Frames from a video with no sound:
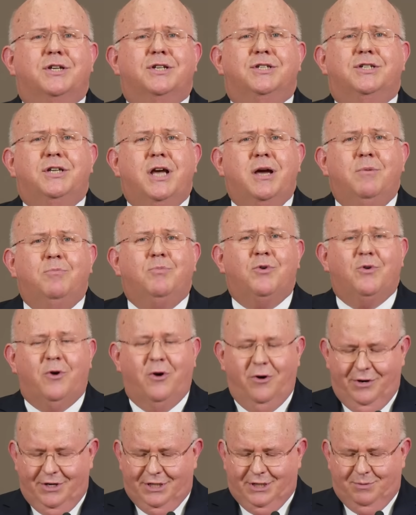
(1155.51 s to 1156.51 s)
and
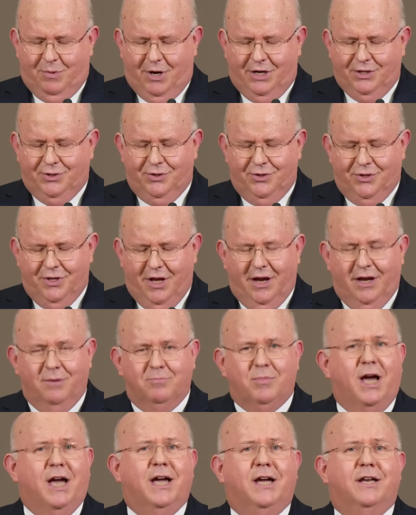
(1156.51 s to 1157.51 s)
temporary special
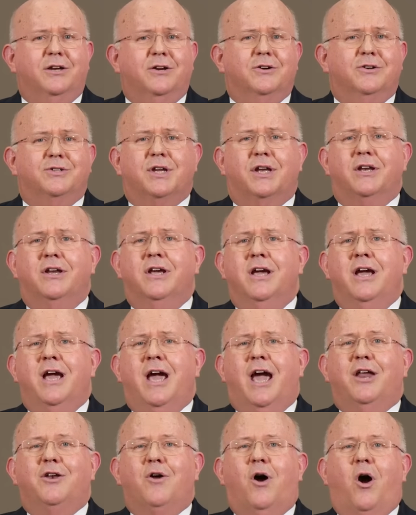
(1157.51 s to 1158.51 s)
pioneers, and
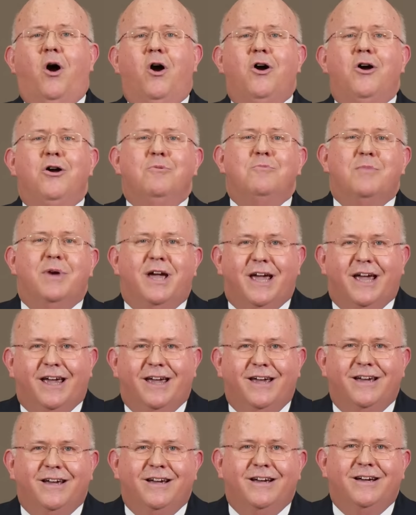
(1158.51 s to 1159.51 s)
an army